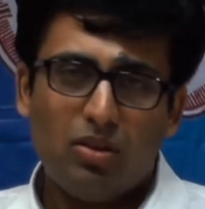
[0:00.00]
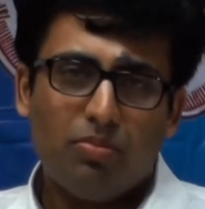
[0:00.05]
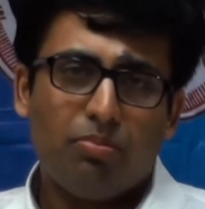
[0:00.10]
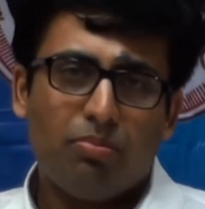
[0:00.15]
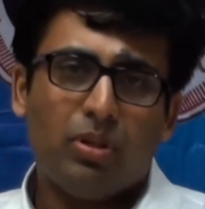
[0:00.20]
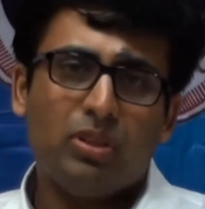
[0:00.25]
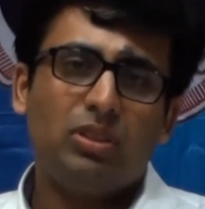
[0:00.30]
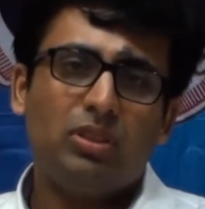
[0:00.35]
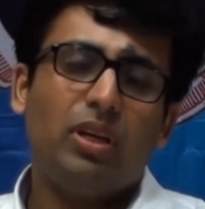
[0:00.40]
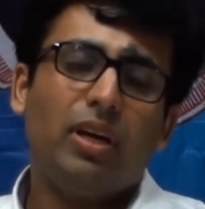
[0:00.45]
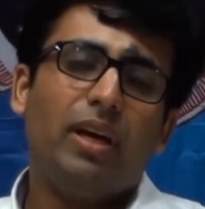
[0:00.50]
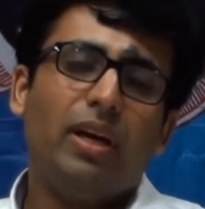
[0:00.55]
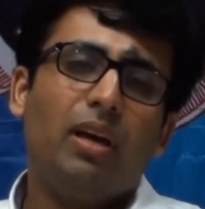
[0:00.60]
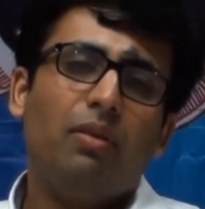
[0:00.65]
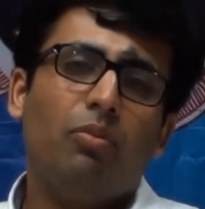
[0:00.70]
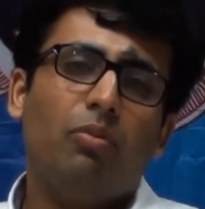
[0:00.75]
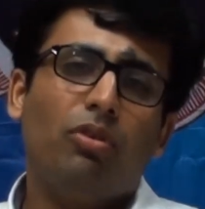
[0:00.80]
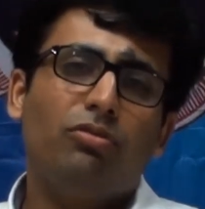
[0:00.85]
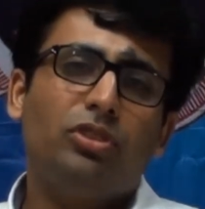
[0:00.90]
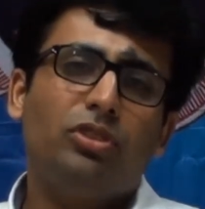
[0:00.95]
but the
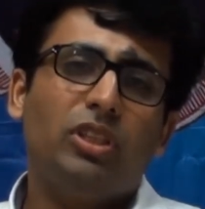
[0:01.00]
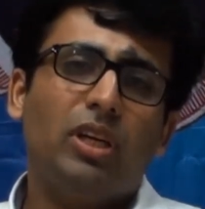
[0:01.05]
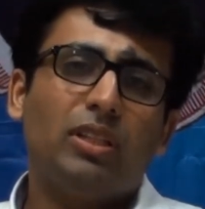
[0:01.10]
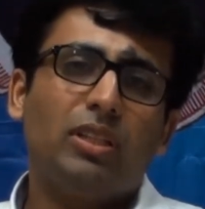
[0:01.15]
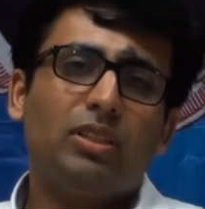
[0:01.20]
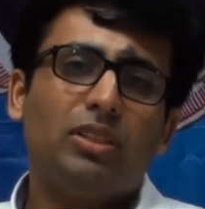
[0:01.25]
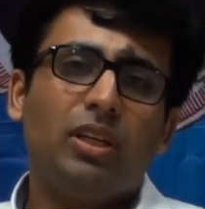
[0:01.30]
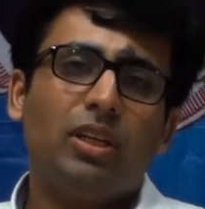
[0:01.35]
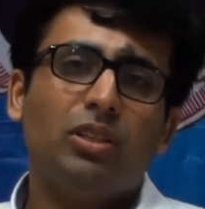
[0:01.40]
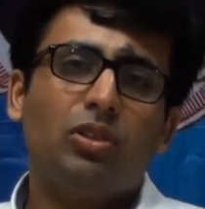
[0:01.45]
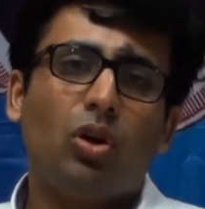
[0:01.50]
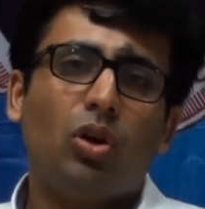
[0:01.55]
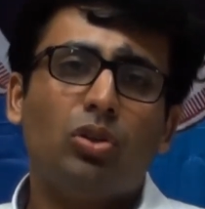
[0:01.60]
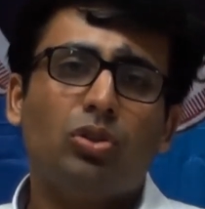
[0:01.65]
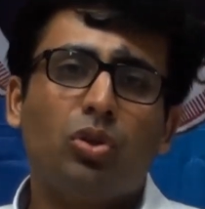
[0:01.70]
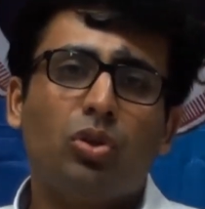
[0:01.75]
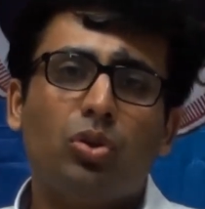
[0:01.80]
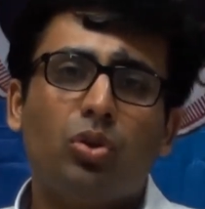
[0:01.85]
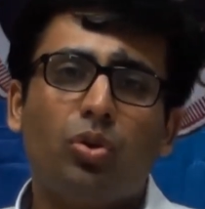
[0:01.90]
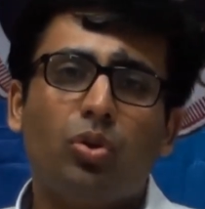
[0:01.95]
aim of GST is
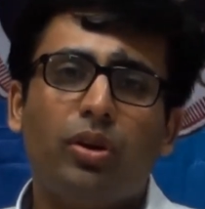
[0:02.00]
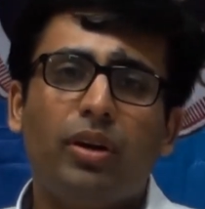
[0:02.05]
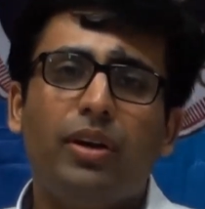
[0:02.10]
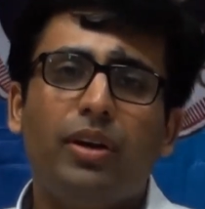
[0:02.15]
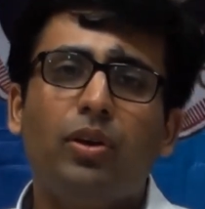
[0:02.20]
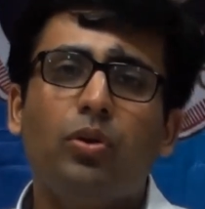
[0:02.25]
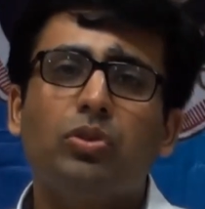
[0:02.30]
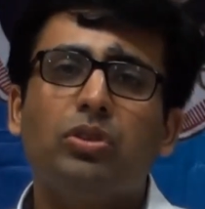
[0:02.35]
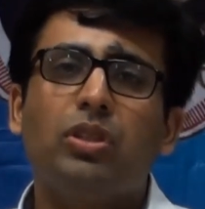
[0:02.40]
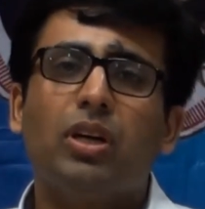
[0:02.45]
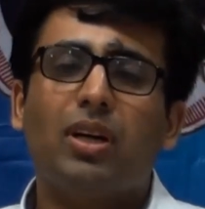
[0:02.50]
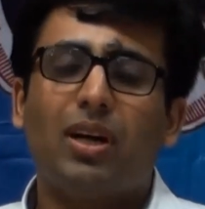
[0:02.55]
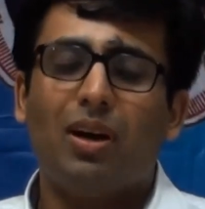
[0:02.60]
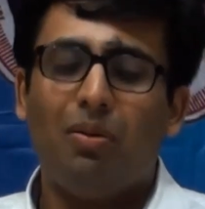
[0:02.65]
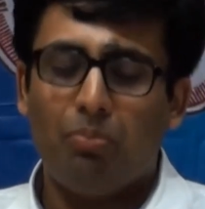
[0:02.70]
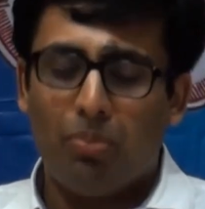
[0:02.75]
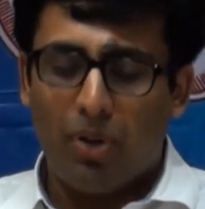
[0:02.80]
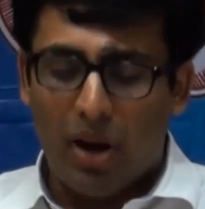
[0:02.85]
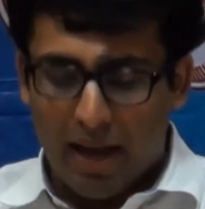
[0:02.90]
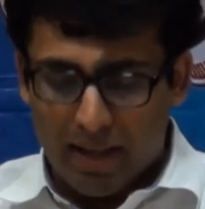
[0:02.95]
also to reduce the
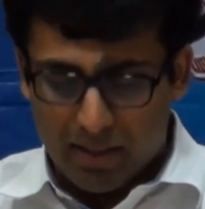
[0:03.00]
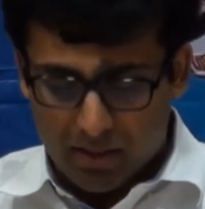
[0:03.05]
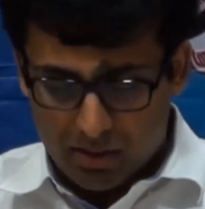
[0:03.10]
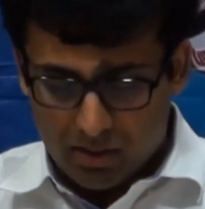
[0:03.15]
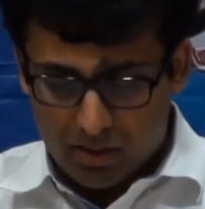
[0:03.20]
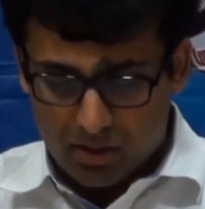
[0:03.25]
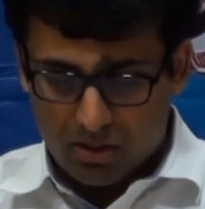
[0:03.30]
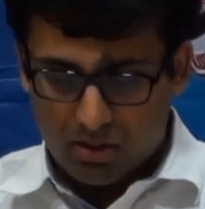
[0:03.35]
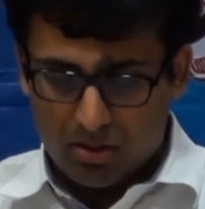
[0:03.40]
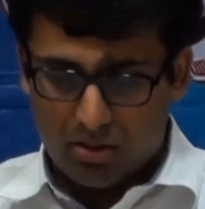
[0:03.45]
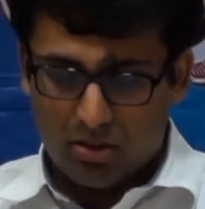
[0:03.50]
compliance.